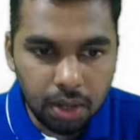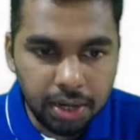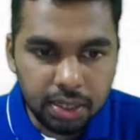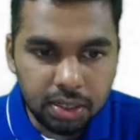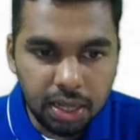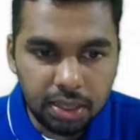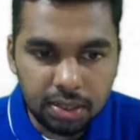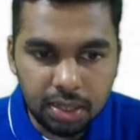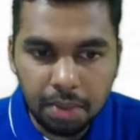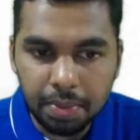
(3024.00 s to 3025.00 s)
I'll just take the
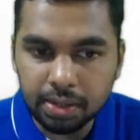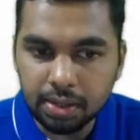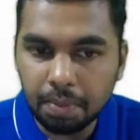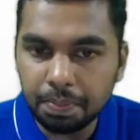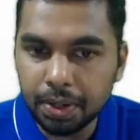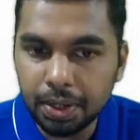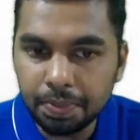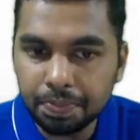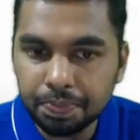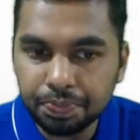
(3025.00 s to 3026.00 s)
same example.
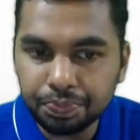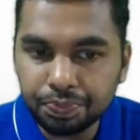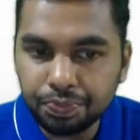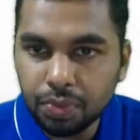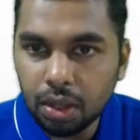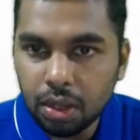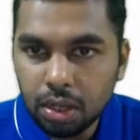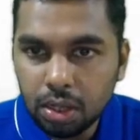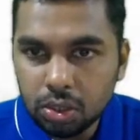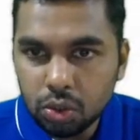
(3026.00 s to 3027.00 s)

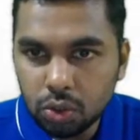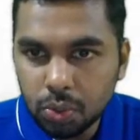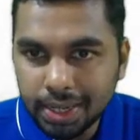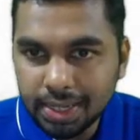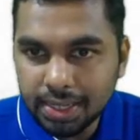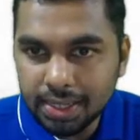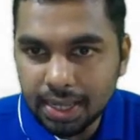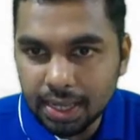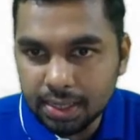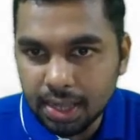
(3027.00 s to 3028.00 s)
So
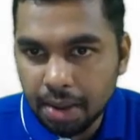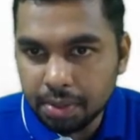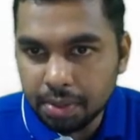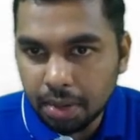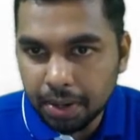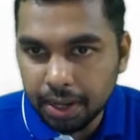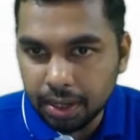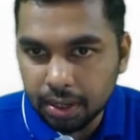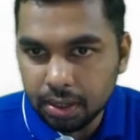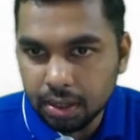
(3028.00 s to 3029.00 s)
26 I am
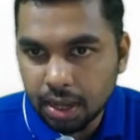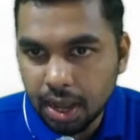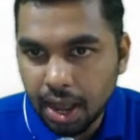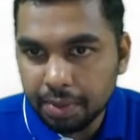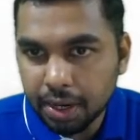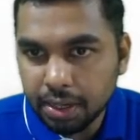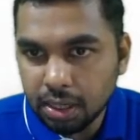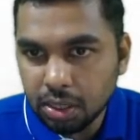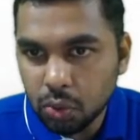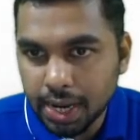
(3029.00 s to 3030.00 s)
doubling. I am
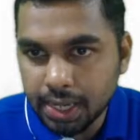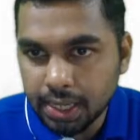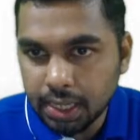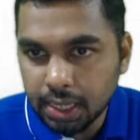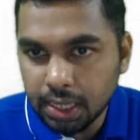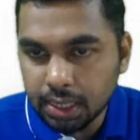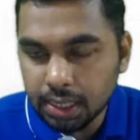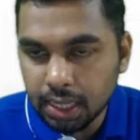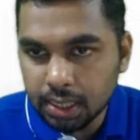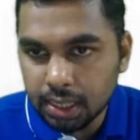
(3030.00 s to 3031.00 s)
writing
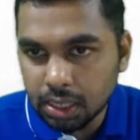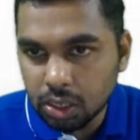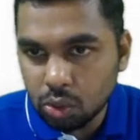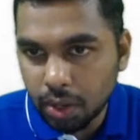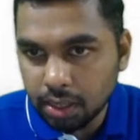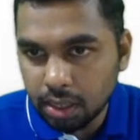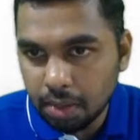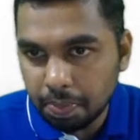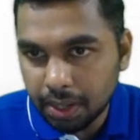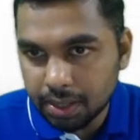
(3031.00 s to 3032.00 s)
26 as 20
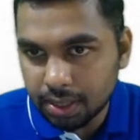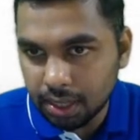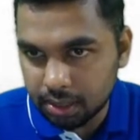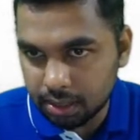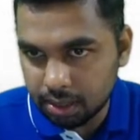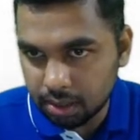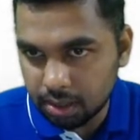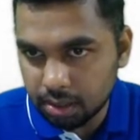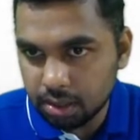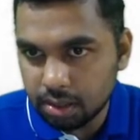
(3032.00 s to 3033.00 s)
plus 6.
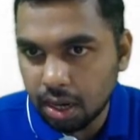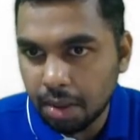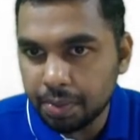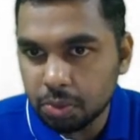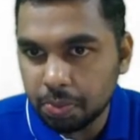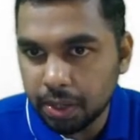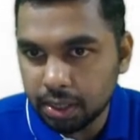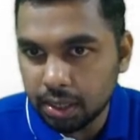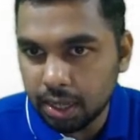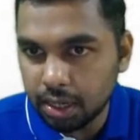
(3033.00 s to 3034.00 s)
This is the number
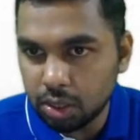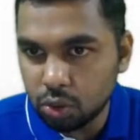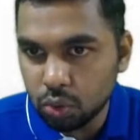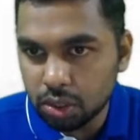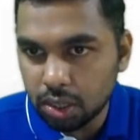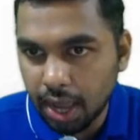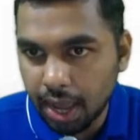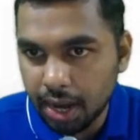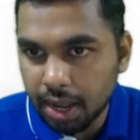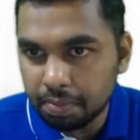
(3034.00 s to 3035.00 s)
splitting that I used,
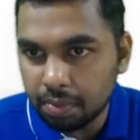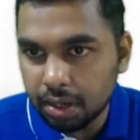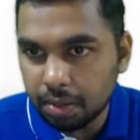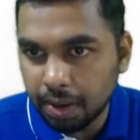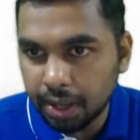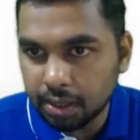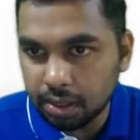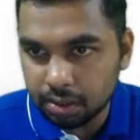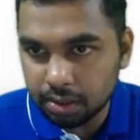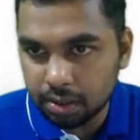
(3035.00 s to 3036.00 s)
and I am multiplying
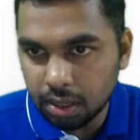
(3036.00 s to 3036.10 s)
this.